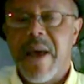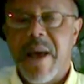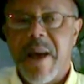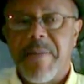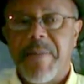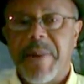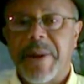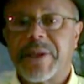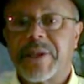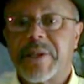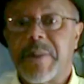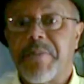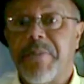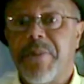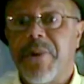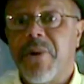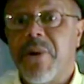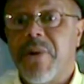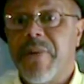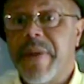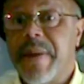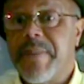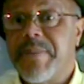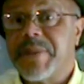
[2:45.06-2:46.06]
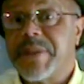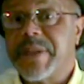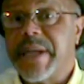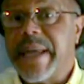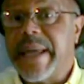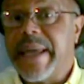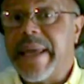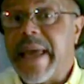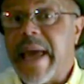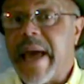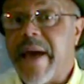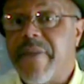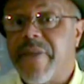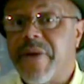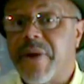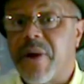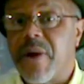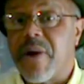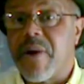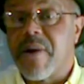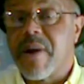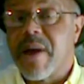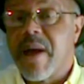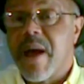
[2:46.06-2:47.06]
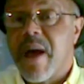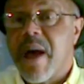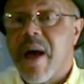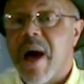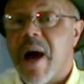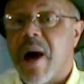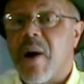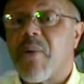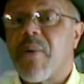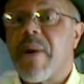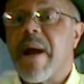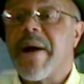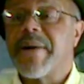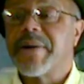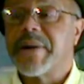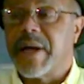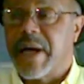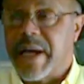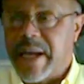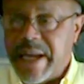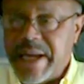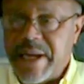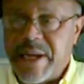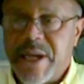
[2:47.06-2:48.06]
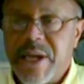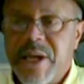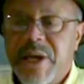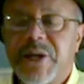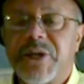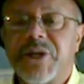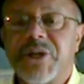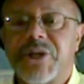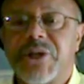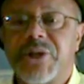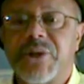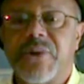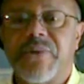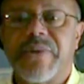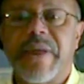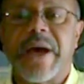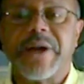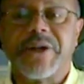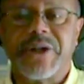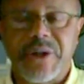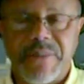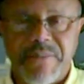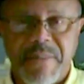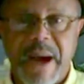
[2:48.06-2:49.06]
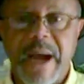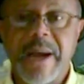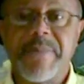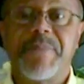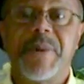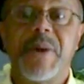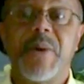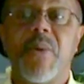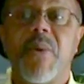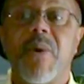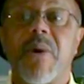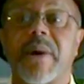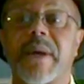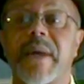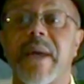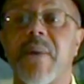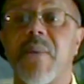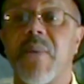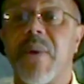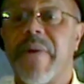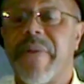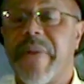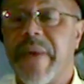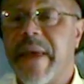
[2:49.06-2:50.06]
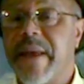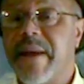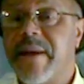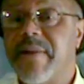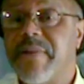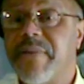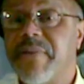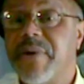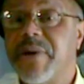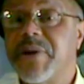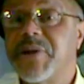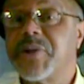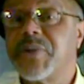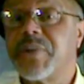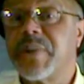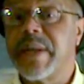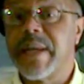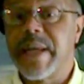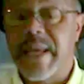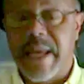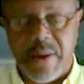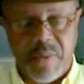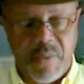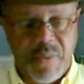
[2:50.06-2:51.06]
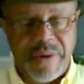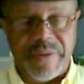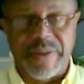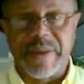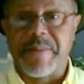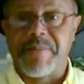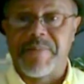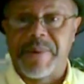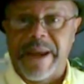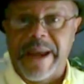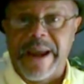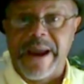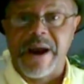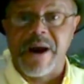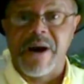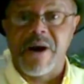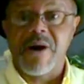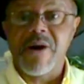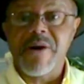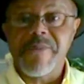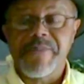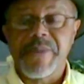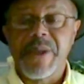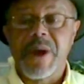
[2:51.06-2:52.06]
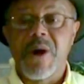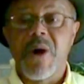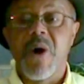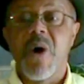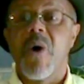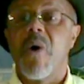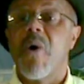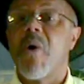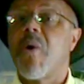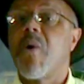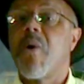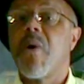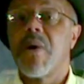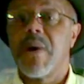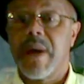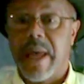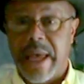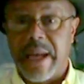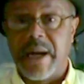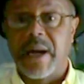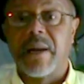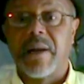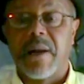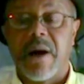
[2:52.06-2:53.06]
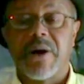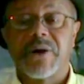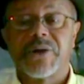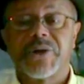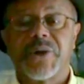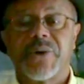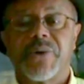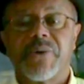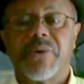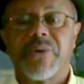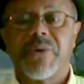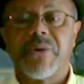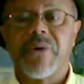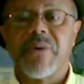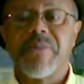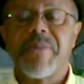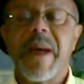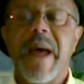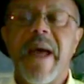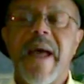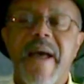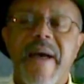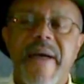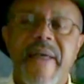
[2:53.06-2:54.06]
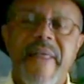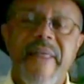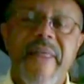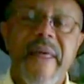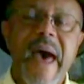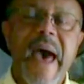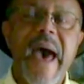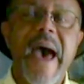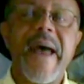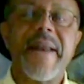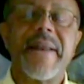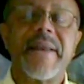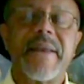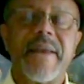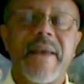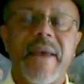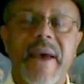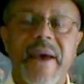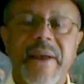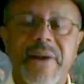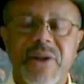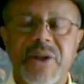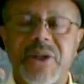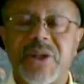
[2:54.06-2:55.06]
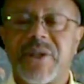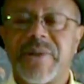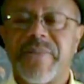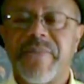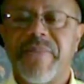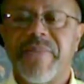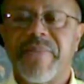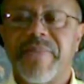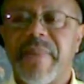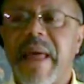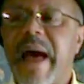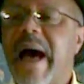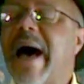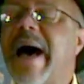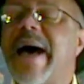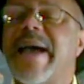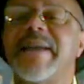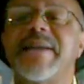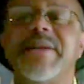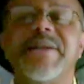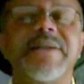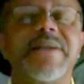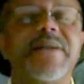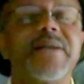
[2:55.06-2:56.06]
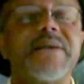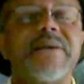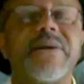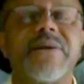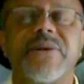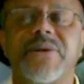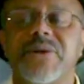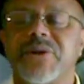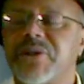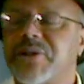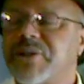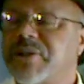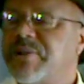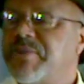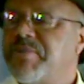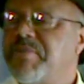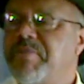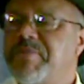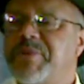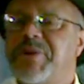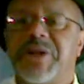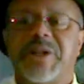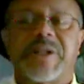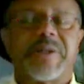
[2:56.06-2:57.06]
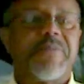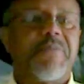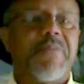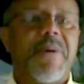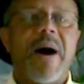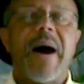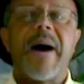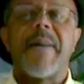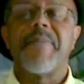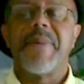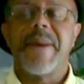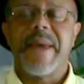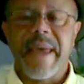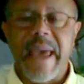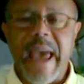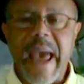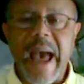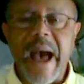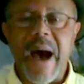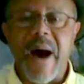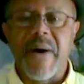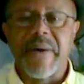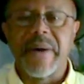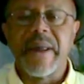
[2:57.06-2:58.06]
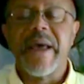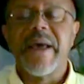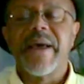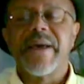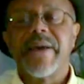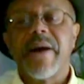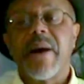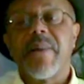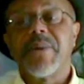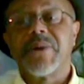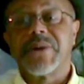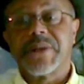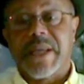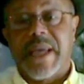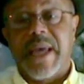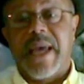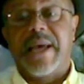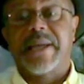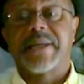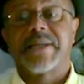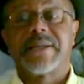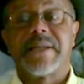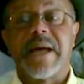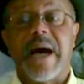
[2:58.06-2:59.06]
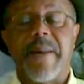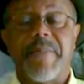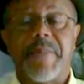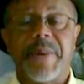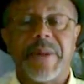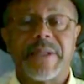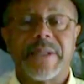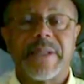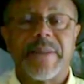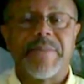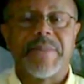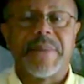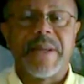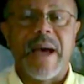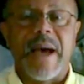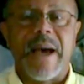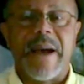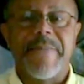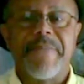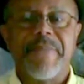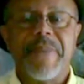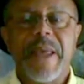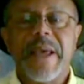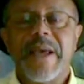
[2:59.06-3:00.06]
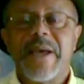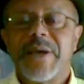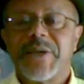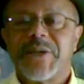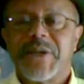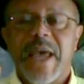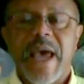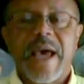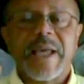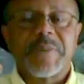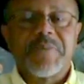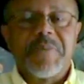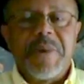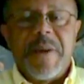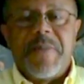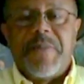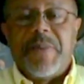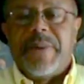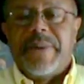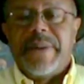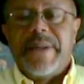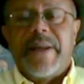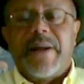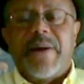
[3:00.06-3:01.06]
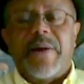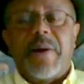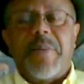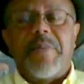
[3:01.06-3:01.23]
But to pull them together around an issue that you might be working with individually, with a pair, or in a larger group, that gets ideas just popping out. You almost can't stop it sometimes. So you ask people, to